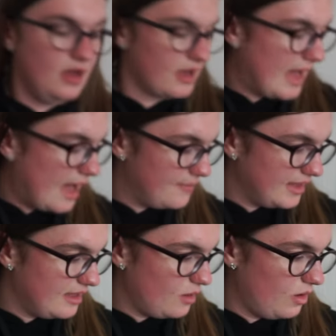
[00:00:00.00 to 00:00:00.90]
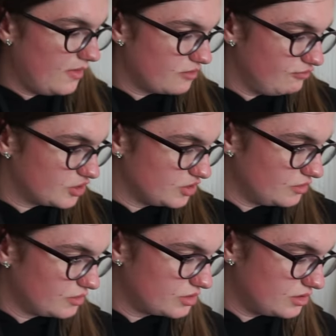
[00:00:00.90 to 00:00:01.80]
Can't beat Werther's
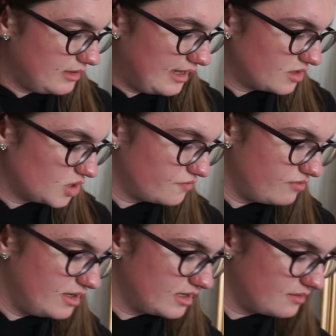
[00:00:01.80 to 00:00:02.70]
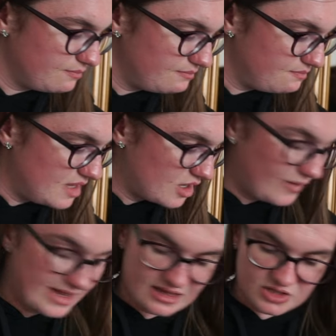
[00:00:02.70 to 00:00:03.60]
originals, like just for a
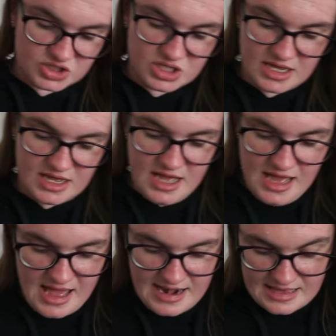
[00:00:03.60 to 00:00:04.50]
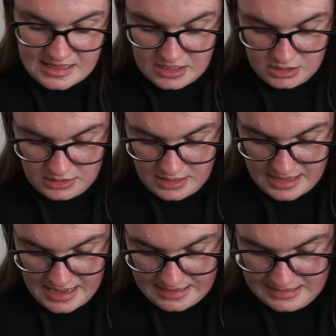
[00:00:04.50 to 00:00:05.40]
quick, just a nice little
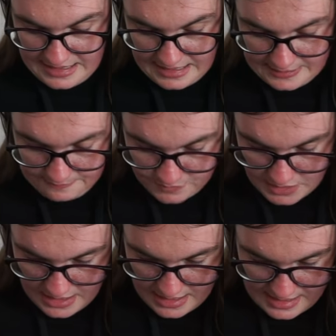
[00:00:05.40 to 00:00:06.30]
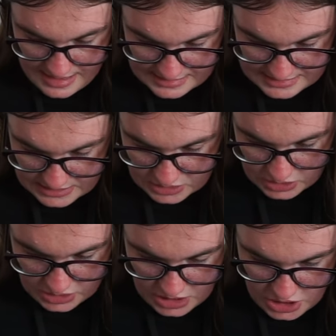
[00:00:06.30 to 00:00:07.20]
candy. A nice
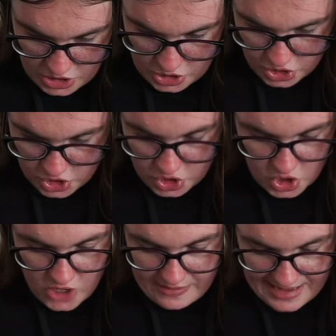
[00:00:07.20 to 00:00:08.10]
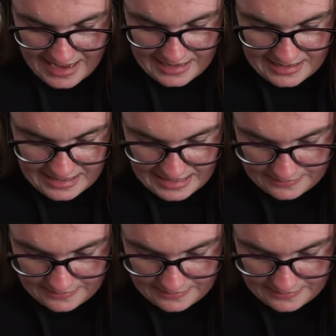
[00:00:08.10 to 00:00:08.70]
little sugary candy.